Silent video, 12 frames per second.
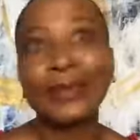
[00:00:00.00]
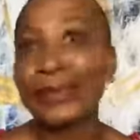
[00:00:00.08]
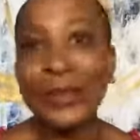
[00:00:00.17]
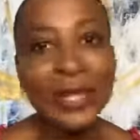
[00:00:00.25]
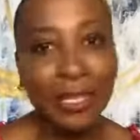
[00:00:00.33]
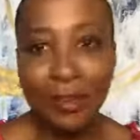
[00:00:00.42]
the
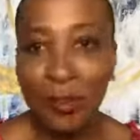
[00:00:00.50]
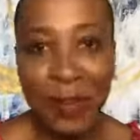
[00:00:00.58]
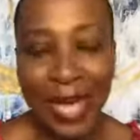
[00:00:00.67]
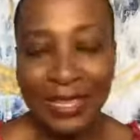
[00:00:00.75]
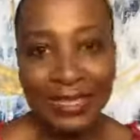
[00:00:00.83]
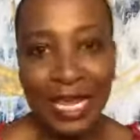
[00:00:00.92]
middle of a
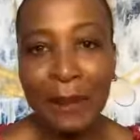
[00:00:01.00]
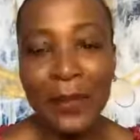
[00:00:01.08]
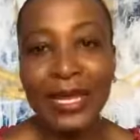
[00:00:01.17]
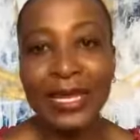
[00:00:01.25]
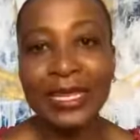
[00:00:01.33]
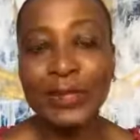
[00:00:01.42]

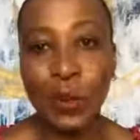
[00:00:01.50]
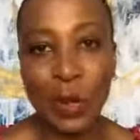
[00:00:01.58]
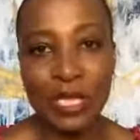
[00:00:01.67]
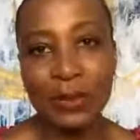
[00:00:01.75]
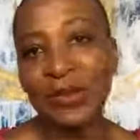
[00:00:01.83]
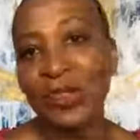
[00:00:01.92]
pandemic is going
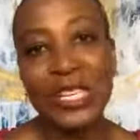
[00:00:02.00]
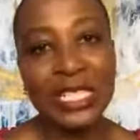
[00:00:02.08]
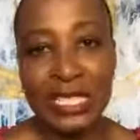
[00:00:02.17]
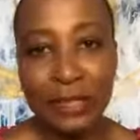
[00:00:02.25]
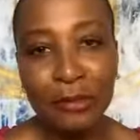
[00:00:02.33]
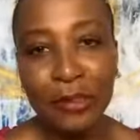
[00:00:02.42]
to be very
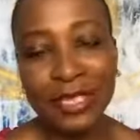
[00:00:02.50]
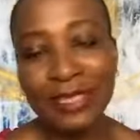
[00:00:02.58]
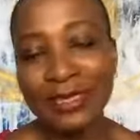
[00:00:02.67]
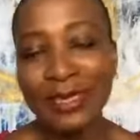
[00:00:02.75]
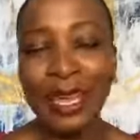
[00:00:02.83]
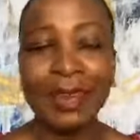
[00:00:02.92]

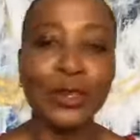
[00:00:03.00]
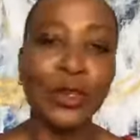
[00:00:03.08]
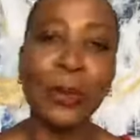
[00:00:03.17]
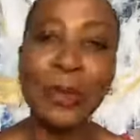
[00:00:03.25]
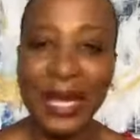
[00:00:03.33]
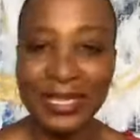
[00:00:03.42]
different than your
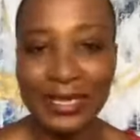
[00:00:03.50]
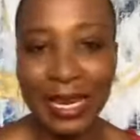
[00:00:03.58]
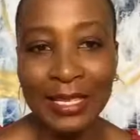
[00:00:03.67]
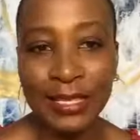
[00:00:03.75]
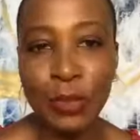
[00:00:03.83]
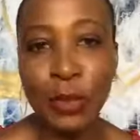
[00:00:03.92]
best
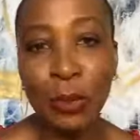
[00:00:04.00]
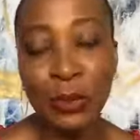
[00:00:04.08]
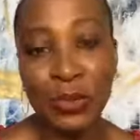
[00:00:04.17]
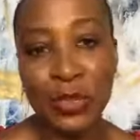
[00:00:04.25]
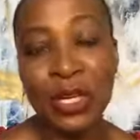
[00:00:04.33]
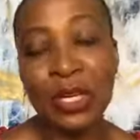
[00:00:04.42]
under normal
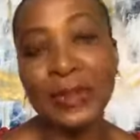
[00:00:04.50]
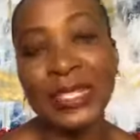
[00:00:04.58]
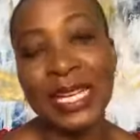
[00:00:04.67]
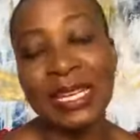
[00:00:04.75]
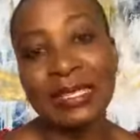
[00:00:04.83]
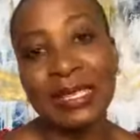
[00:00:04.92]

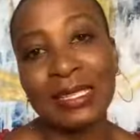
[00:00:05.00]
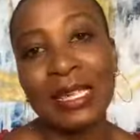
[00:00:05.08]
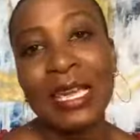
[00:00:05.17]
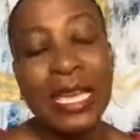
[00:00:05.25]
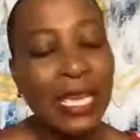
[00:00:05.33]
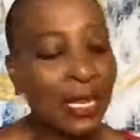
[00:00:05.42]
circumstances.
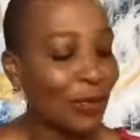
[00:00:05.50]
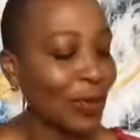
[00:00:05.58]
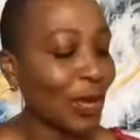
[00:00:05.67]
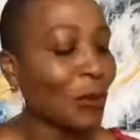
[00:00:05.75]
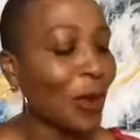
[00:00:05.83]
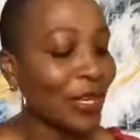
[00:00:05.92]
And so
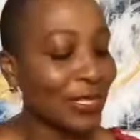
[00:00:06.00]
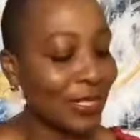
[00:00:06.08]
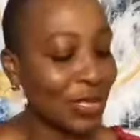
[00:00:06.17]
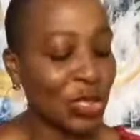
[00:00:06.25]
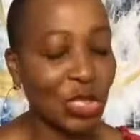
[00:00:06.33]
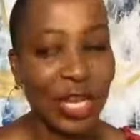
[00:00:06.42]
I wanted
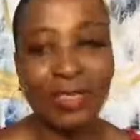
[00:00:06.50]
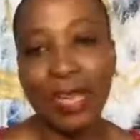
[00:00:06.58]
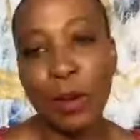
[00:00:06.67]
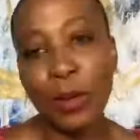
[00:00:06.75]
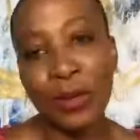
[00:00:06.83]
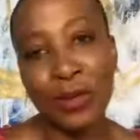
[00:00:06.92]
to share
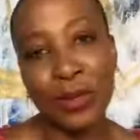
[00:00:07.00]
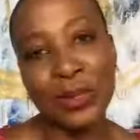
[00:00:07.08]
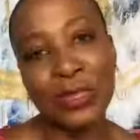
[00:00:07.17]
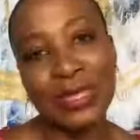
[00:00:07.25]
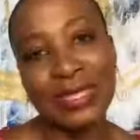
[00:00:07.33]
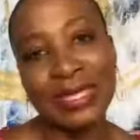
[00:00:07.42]
that with you
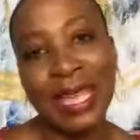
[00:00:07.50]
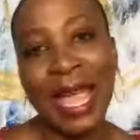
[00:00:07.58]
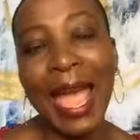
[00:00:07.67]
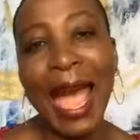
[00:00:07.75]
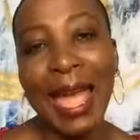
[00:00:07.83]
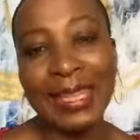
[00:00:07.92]
and to say,
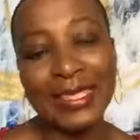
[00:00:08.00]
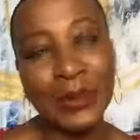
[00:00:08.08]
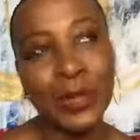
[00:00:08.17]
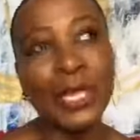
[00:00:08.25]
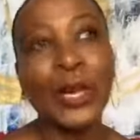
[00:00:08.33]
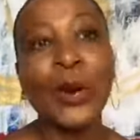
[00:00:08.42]
as
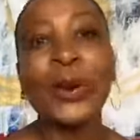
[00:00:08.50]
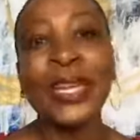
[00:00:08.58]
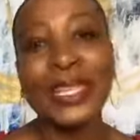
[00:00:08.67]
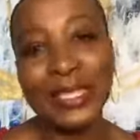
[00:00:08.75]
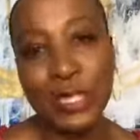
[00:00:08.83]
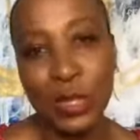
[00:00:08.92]
we go
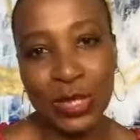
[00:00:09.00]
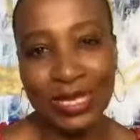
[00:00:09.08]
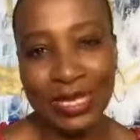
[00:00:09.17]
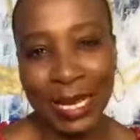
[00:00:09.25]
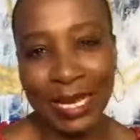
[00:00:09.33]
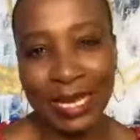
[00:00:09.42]
into the
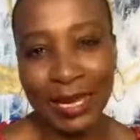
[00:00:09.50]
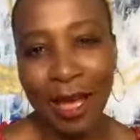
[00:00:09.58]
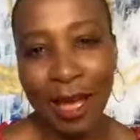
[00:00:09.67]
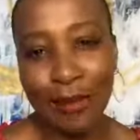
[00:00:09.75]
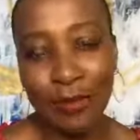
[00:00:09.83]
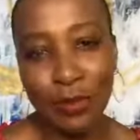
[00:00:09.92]
second
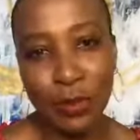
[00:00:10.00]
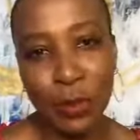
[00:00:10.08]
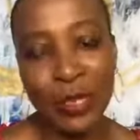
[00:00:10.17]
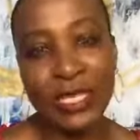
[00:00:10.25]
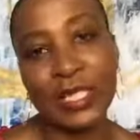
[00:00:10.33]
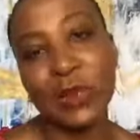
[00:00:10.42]
half of
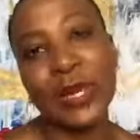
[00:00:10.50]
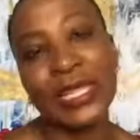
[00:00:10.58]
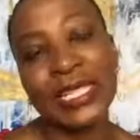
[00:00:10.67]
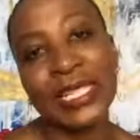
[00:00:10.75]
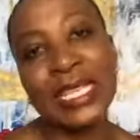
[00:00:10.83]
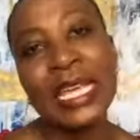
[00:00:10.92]

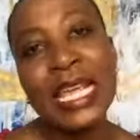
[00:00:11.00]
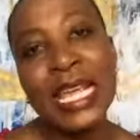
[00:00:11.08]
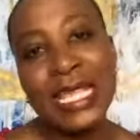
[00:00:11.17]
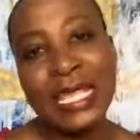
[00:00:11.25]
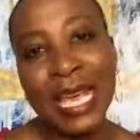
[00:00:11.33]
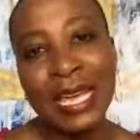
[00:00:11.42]
2020,
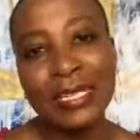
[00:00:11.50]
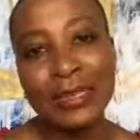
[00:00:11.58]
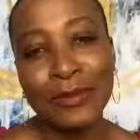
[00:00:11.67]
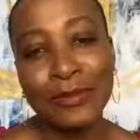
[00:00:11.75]
that